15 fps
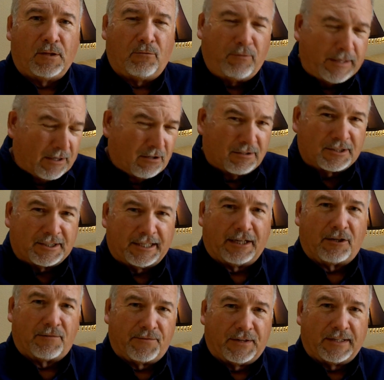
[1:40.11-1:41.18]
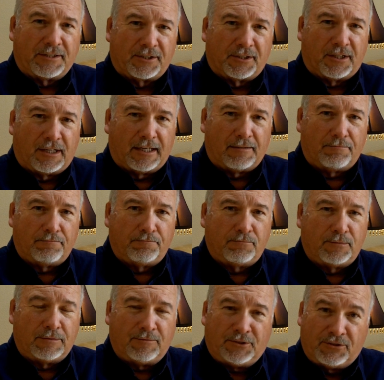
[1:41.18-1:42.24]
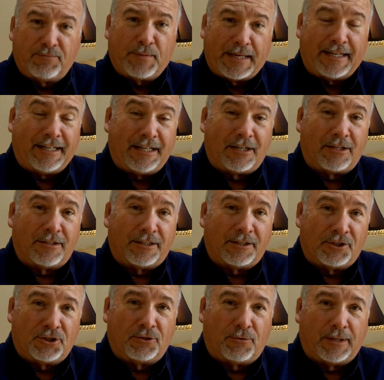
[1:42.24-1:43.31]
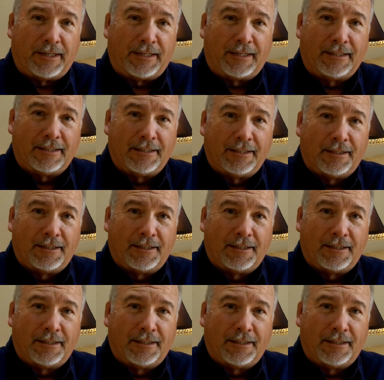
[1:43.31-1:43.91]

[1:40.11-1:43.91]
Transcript: We all sacrifice a lot. But you've been here enjoying